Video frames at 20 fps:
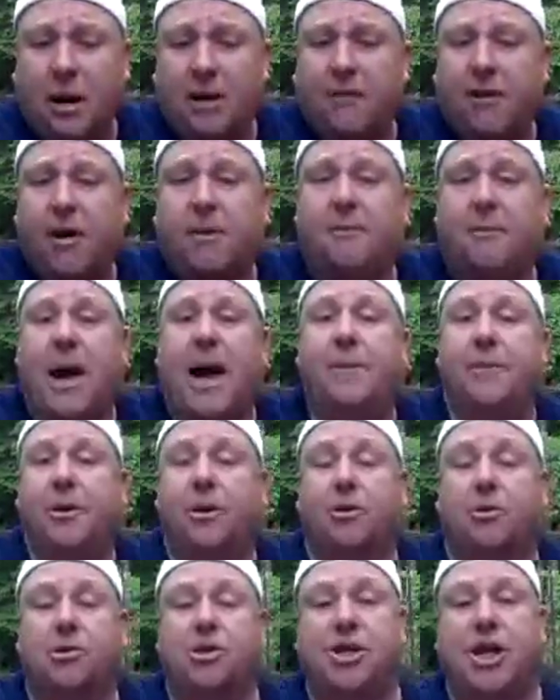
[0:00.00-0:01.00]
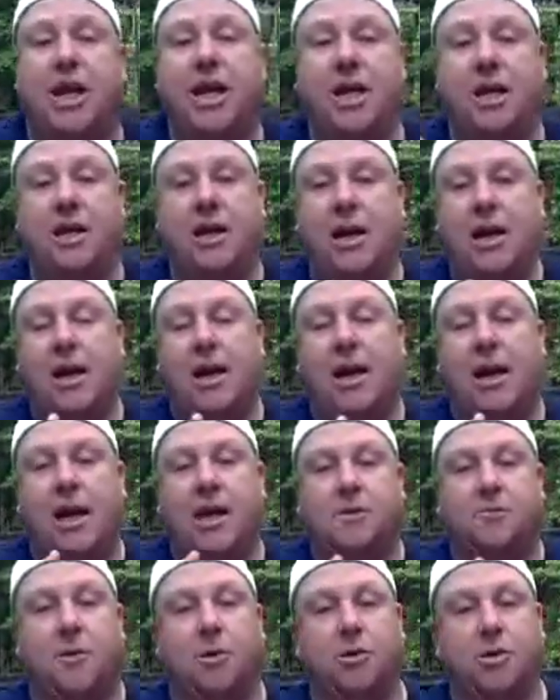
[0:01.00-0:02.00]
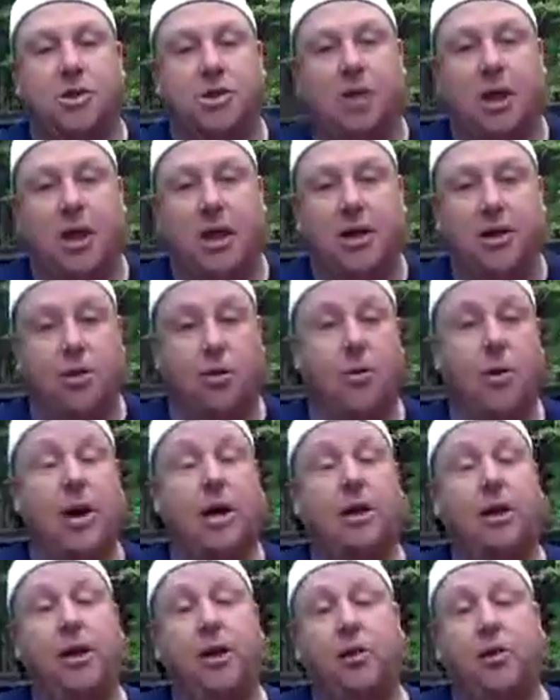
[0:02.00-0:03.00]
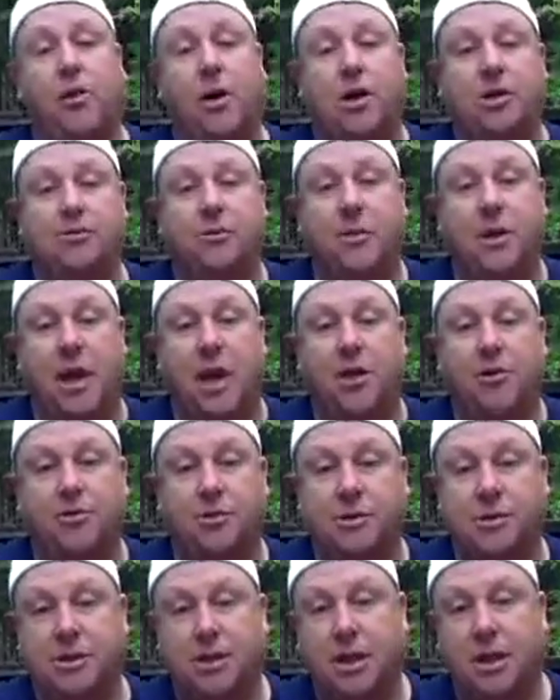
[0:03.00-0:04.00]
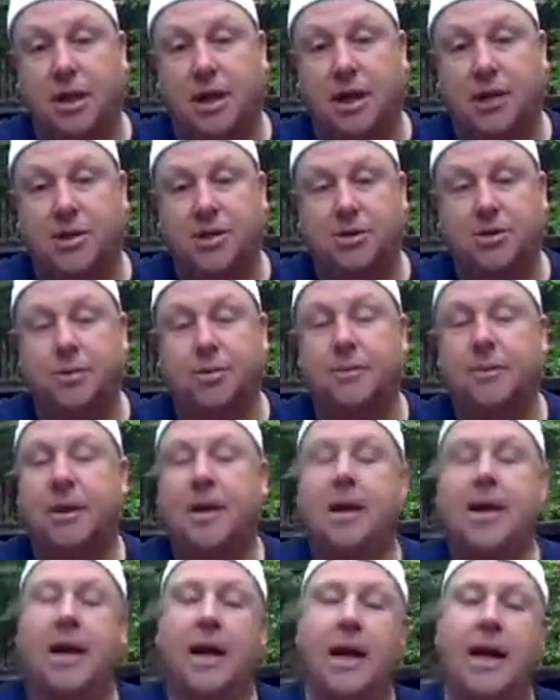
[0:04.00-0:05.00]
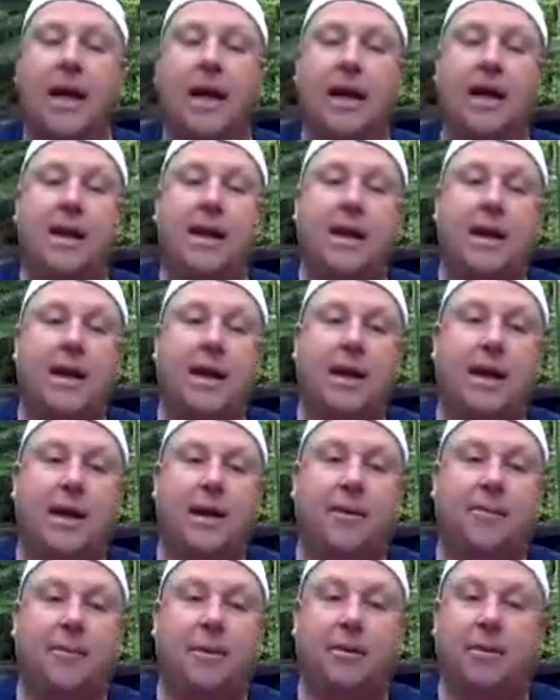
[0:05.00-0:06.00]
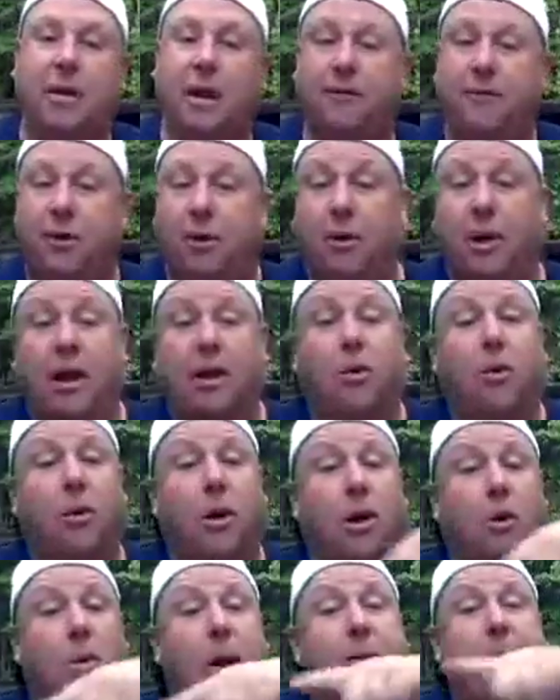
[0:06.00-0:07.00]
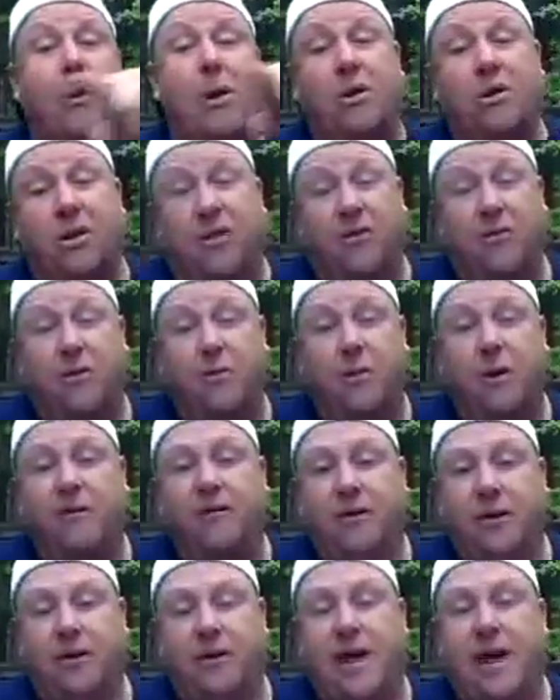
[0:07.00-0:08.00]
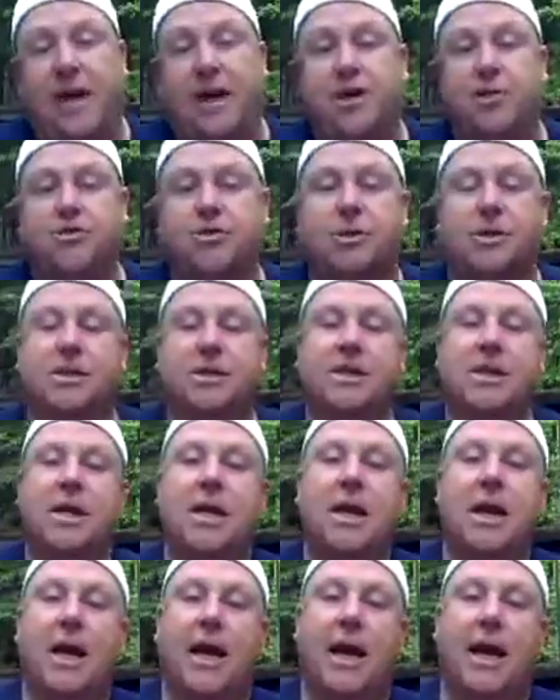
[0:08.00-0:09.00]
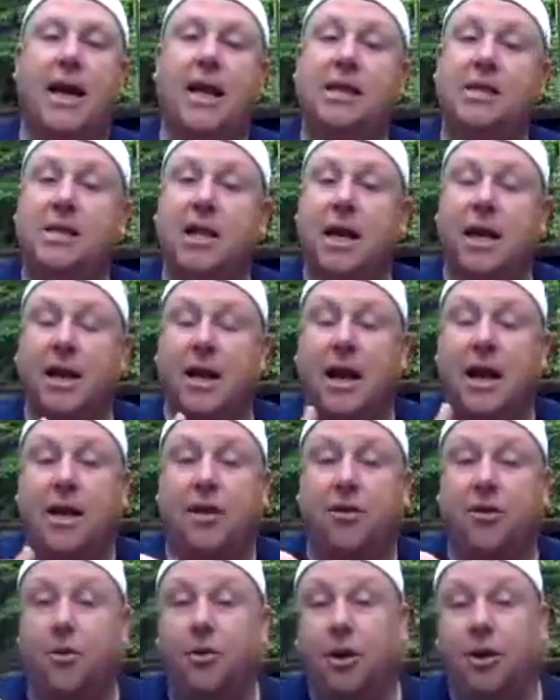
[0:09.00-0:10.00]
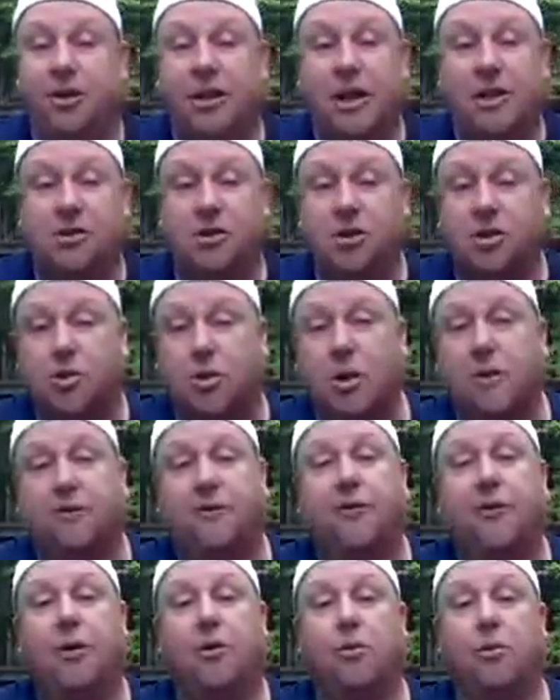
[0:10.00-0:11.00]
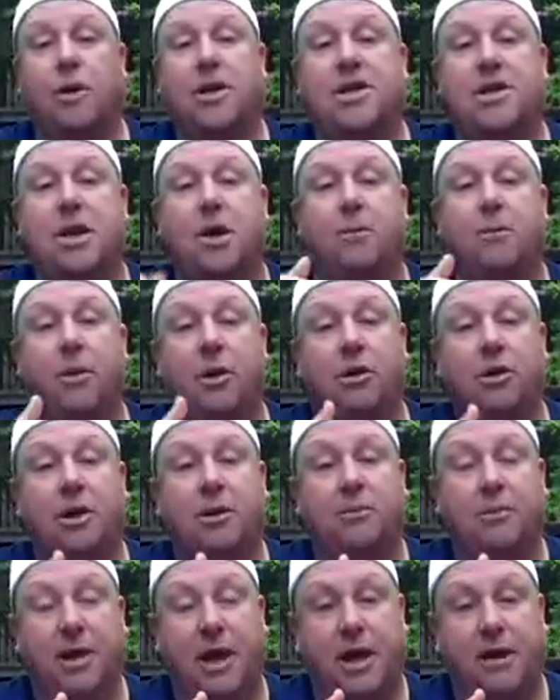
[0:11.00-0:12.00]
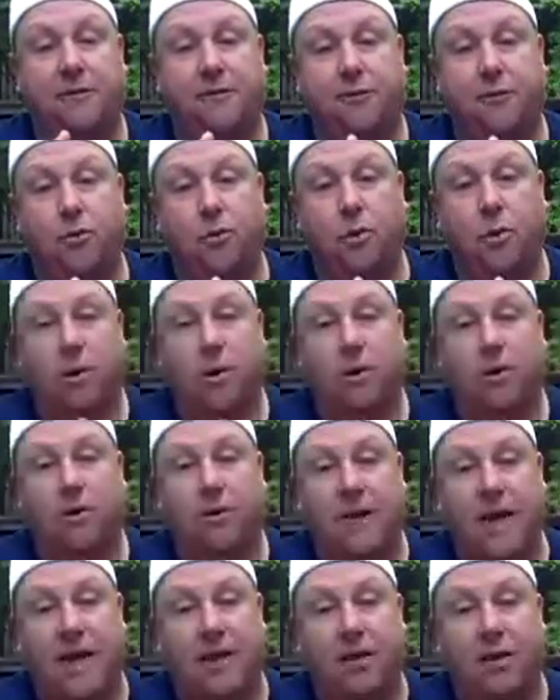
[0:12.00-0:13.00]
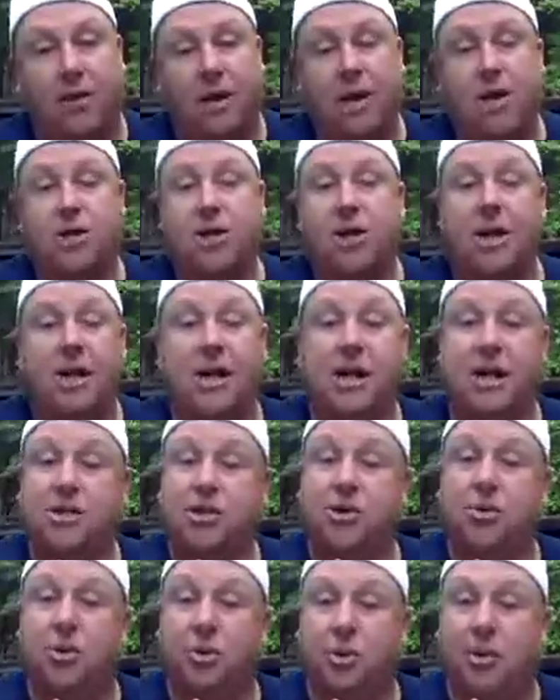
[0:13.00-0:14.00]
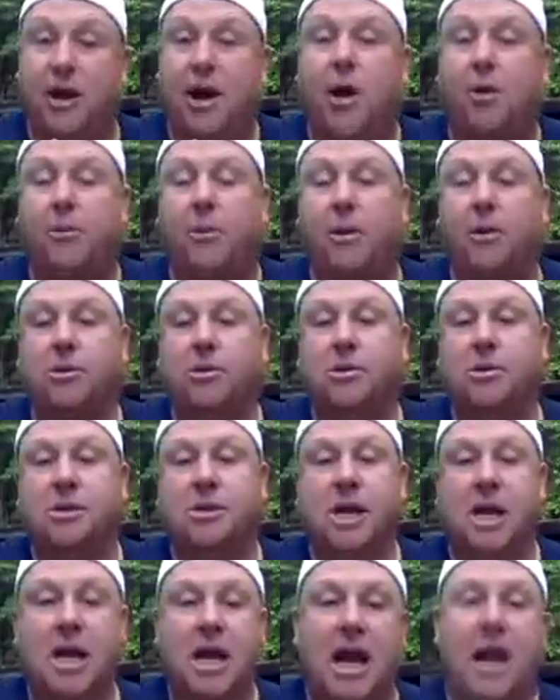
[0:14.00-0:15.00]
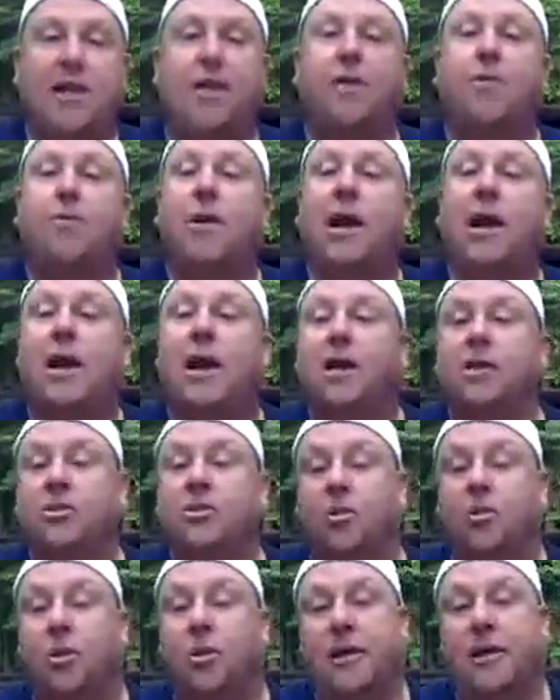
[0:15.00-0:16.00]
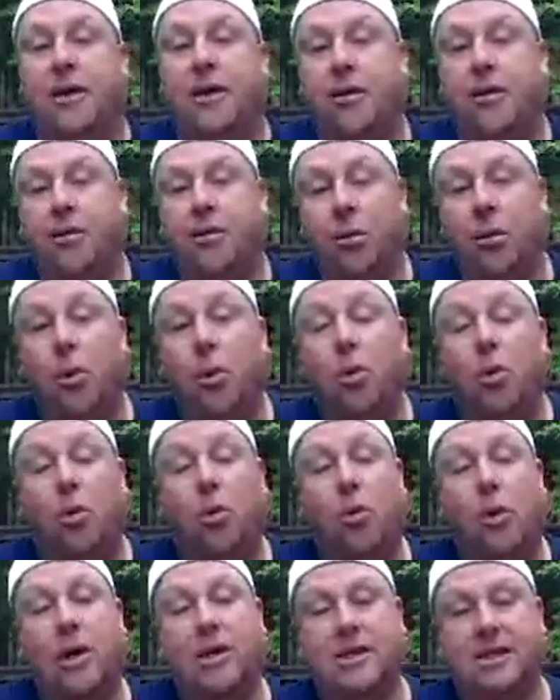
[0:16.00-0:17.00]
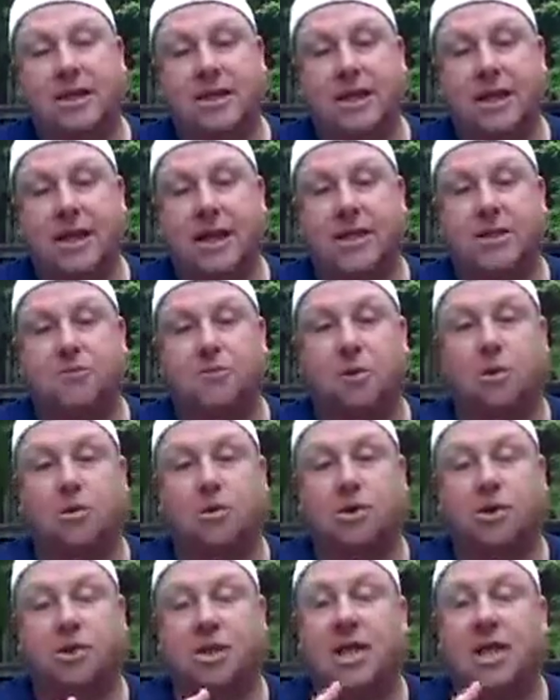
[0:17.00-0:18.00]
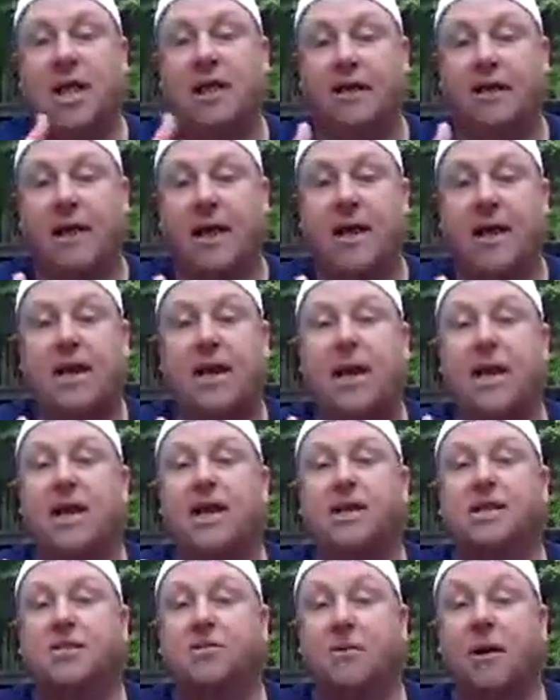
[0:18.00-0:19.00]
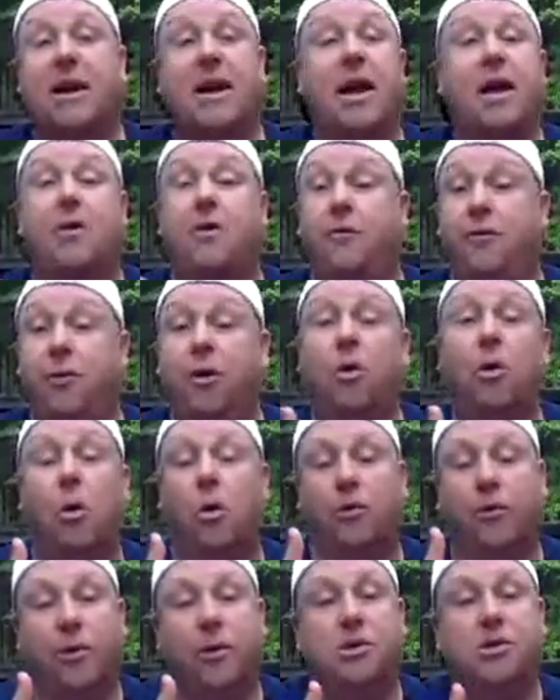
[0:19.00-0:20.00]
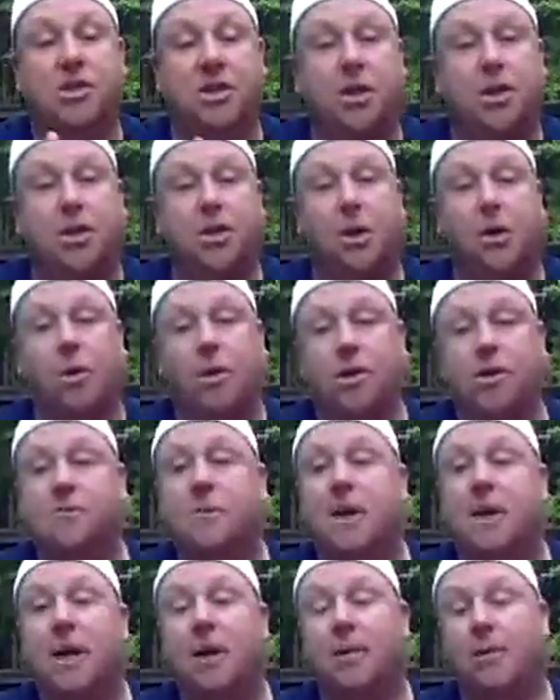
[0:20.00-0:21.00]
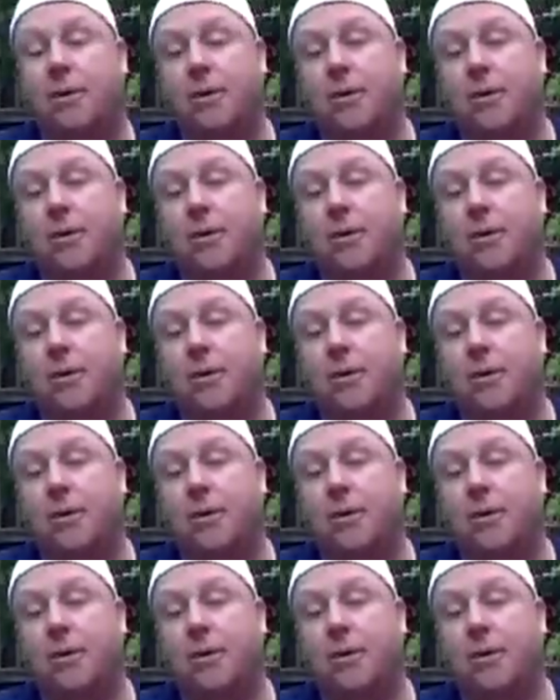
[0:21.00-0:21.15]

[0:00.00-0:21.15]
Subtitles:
very popular chain, has purchased the land directly across from the entrance to the high school. And if you were going to wrap around to the football field, that entrance. And he's got a 30,000 square foot retail building plan for that location. And he has 2 or 3 out parcels. And then right next door to that, another local resident has purchased that land and is right now, if you go over there, you'll see dirt is being